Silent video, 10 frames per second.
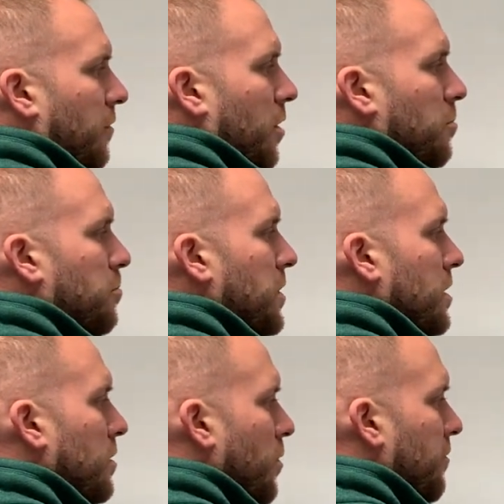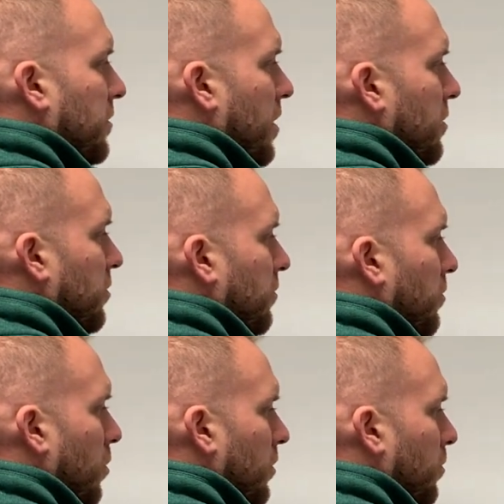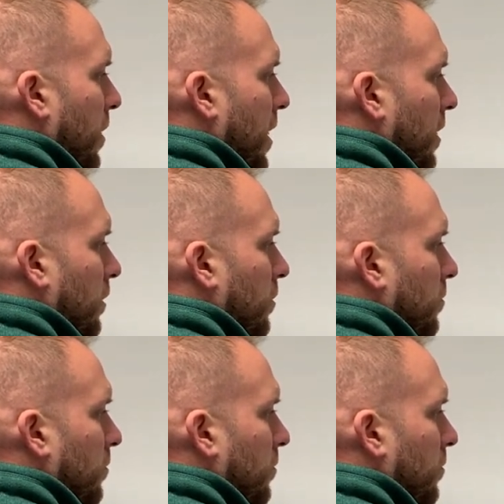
on B, we have a tension force back.